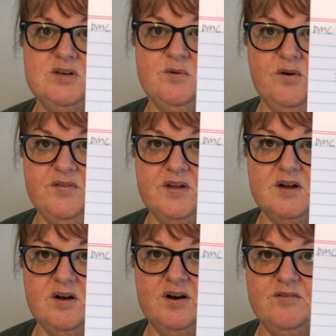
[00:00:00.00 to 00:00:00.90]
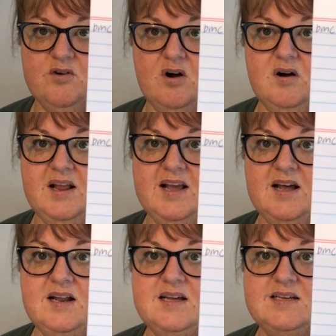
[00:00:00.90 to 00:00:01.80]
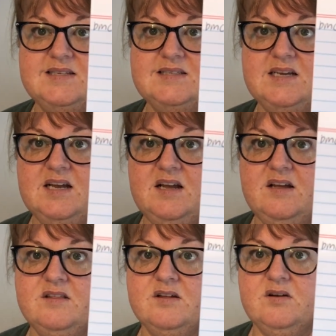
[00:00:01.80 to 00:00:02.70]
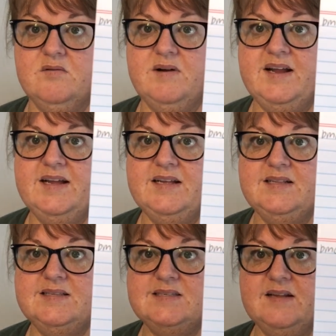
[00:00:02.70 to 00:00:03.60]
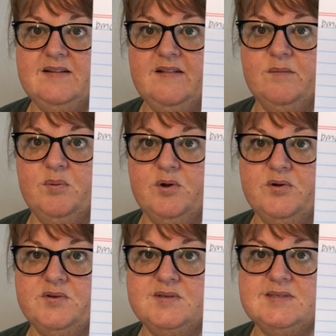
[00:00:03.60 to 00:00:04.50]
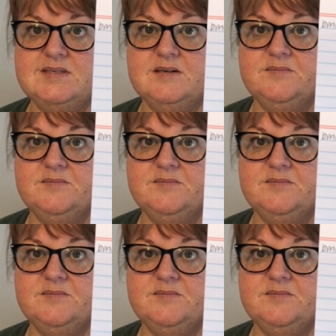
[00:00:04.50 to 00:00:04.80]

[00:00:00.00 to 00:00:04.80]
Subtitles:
So I've got the kind of corally colours, the greens, and then the blues.